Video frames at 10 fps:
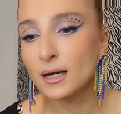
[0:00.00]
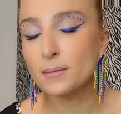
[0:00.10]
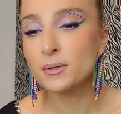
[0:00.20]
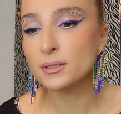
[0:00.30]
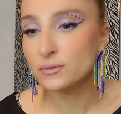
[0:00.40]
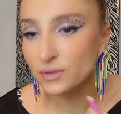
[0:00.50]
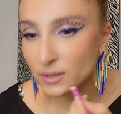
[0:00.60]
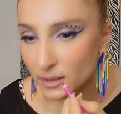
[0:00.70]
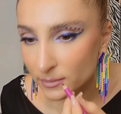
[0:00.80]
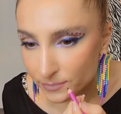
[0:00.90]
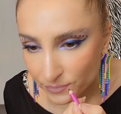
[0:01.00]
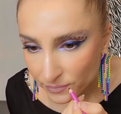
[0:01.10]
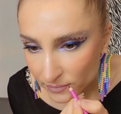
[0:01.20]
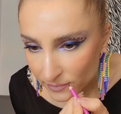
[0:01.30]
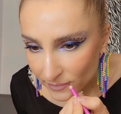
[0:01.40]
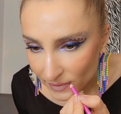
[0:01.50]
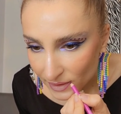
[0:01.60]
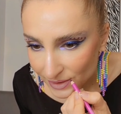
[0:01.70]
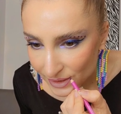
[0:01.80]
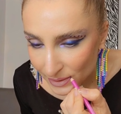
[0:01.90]
I bought it very
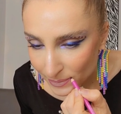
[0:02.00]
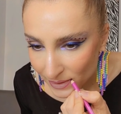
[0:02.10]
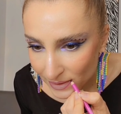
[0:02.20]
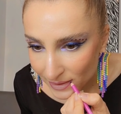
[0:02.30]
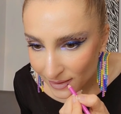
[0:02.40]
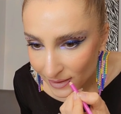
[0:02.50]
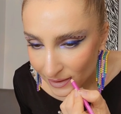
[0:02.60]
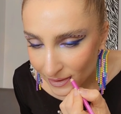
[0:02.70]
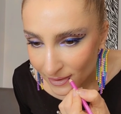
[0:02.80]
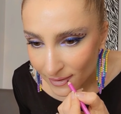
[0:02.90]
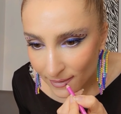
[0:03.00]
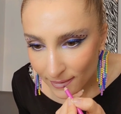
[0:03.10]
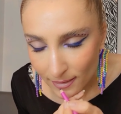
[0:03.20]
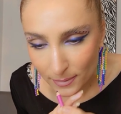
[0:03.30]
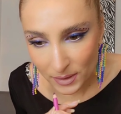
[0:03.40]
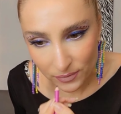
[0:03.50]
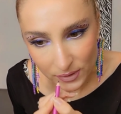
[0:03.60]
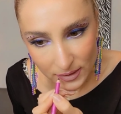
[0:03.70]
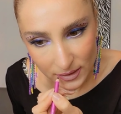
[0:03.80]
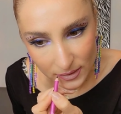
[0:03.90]
cheap. I mean,
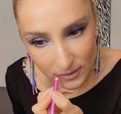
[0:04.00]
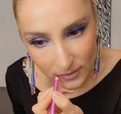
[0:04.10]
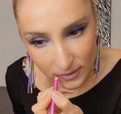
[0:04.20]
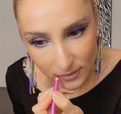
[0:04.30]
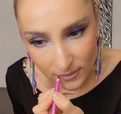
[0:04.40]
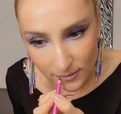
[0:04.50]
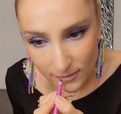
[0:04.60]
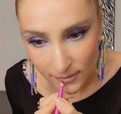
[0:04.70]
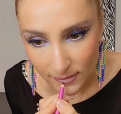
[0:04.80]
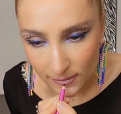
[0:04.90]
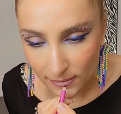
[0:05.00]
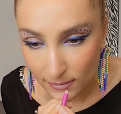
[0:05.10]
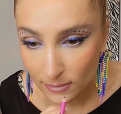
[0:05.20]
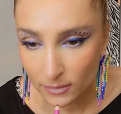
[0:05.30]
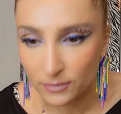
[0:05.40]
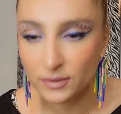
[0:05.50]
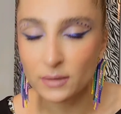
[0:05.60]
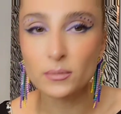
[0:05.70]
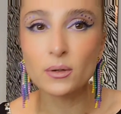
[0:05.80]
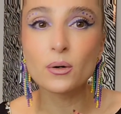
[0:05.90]
for 6 of them. And all of
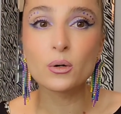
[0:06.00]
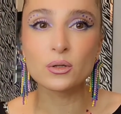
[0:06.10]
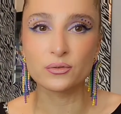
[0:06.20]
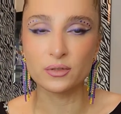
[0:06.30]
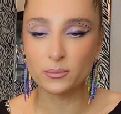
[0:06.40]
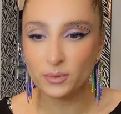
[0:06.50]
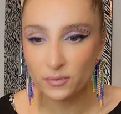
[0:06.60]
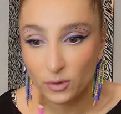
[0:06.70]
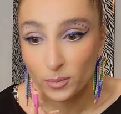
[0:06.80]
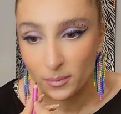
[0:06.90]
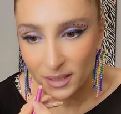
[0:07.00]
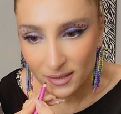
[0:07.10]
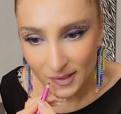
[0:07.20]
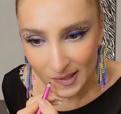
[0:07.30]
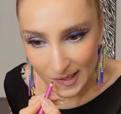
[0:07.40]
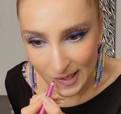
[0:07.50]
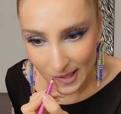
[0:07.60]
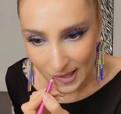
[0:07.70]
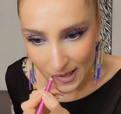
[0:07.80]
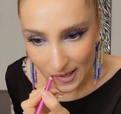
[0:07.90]
them perform amazing.
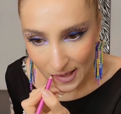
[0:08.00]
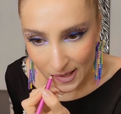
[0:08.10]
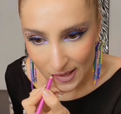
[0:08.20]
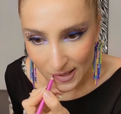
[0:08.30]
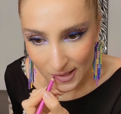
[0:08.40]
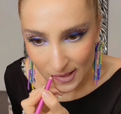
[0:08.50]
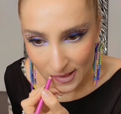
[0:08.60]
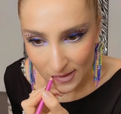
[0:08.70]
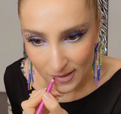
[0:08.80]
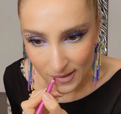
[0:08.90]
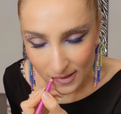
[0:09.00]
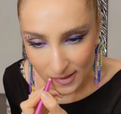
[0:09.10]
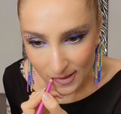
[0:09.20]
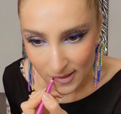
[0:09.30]
I really love them.